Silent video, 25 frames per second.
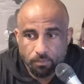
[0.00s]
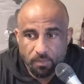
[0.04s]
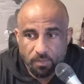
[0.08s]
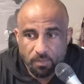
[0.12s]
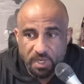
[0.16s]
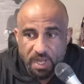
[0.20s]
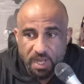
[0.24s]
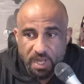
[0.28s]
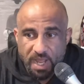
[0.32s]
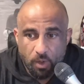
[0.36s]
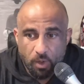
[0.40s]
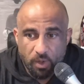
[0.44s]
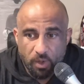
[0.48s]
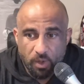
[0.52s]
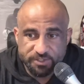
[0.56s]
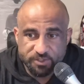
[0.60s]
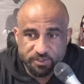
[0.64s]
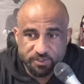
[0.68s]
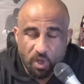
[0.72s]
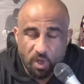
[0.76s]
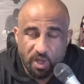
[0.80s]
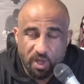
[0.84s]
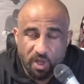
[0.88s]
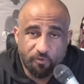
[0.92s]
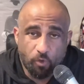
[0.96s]
Now I
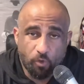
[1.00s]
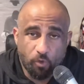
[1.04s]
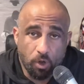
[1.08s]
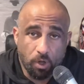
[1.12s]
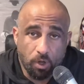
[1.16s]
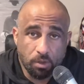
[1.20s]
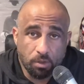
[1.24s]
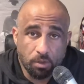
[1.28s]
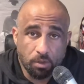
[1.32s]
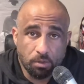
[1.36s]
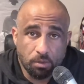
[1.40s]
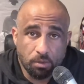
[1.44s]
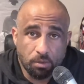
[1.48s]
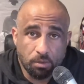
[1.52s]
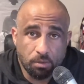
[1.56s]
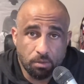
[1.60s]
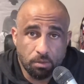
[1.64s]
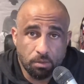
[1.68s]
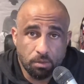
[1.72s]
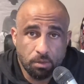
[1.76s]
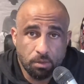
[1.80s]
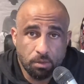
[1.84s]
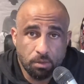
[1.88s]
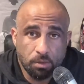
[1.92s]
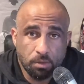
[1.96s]
squat
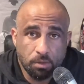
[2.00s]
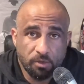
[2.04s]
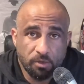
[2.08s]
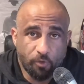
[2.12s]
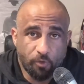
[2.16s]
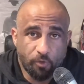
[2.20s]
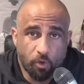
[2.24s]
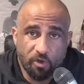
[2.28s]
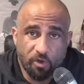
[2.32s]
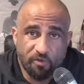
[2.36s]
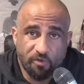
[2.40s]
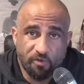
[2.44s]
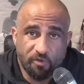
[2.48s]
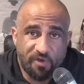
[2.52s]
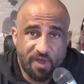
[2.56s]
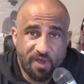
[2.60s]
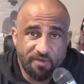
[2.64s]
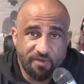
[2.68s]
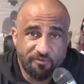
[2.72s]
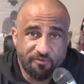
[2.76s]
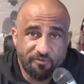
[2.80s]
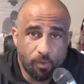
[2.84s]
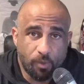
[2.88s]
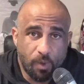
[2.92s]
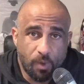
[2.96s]

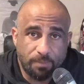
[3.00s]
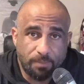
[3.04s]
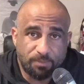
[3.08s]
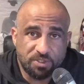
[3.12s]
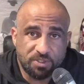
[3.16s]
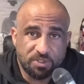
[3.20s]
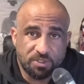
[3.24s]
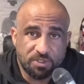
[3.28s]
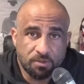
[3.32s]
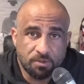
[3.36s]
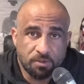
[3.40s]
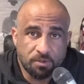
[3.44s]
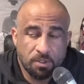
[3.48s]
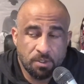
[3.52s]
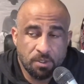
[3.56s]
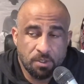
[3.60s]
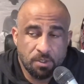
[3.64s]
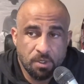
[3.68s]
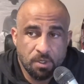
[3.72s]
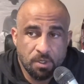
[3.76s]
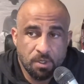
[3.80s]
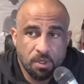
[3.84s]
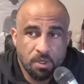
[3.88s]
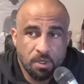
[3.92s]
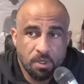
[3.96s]
405 for reps.
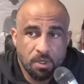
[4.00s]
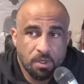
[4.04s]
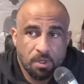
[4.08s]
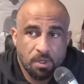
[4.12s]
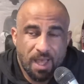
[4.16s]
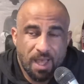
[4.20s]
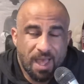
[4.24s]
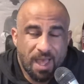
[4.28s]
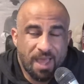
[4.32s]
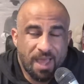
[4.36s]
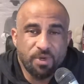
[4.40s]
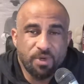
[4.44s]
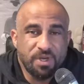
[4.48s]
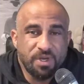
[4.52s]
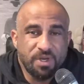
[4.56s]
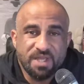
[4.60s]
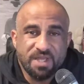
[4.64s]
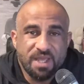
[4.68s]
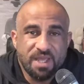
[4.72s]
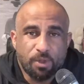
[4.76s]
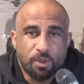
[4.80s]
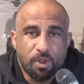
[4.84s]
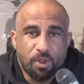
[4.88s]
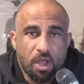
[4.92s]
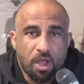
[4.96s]
I don't need to
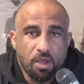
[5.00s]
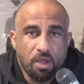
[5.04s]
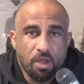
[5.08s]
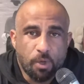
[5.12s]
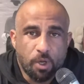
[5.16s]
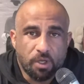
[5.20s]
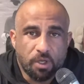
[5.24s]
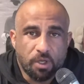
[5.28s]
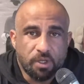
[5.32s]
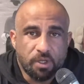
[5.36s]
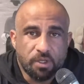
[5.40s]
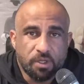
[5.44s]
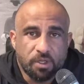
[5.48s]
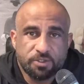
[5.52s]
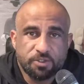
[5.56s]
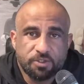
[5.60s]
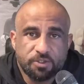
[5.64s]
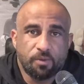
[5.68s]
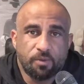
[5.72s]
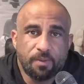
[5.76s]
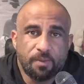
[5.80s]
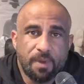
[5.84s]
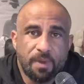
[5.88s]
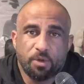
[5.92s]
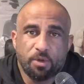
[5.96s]
keep a logbook to
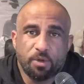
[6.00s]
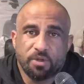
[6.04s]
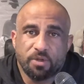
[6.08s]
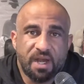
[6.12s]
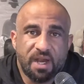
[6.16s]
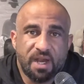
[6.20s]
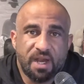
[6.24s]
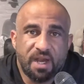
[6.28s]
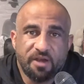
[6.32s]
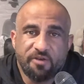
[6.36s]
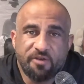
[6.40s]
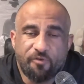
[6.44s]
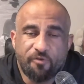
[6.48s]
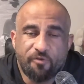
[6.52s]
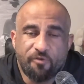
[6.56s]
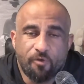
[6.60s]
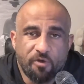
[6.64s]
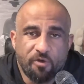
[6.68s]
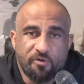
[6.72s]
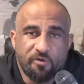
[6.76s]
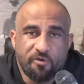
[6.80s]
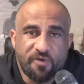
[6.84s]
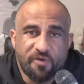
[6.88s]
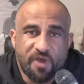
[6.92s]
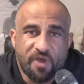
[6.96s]
remember that I did
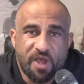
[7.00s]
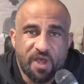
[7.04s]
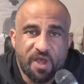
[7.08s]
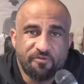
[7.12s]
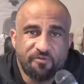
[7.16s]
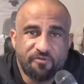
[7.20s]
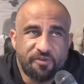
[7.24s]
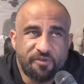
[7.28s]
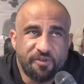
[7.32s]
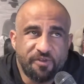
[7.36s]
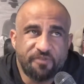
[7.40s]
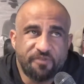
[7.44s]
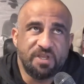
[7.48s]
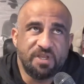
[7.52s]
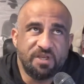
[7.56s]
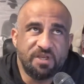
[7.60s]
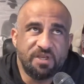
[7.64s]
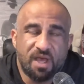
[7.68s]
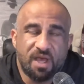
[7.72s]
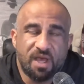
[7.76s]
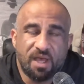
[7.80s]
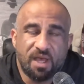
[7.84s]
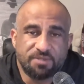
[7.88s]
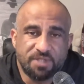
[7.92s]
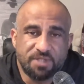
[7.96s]
405 15
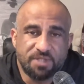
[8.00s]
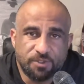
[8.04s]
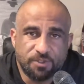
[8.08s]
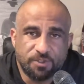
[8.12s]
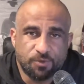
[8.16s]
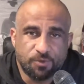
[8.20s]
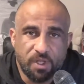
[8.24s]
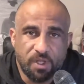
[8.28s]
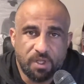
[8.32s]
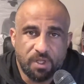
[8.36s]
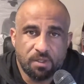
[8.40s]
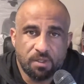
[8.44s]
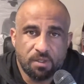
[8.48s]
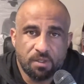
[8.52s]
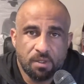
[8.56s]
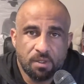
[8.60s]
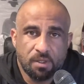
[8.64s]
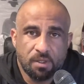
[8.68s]
times last week.